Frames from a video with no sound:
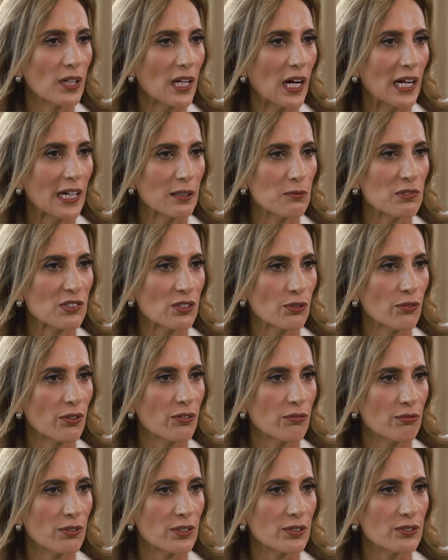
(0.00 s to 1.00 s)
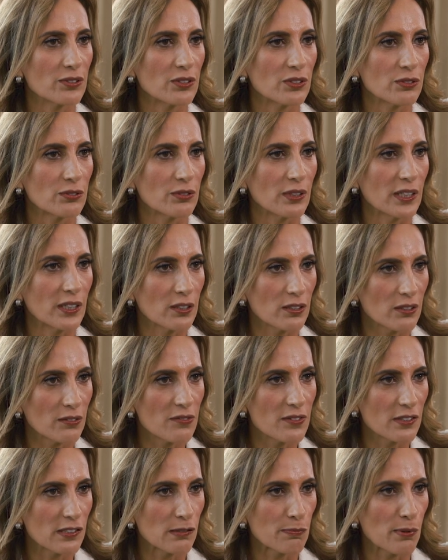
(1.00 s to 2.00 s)
what? I am so thrilled to hear
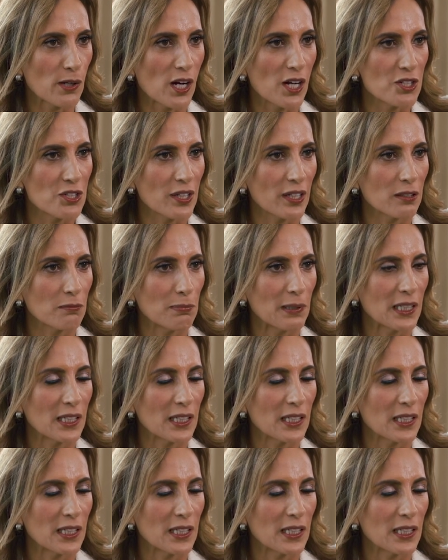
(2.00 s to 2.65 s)
of this project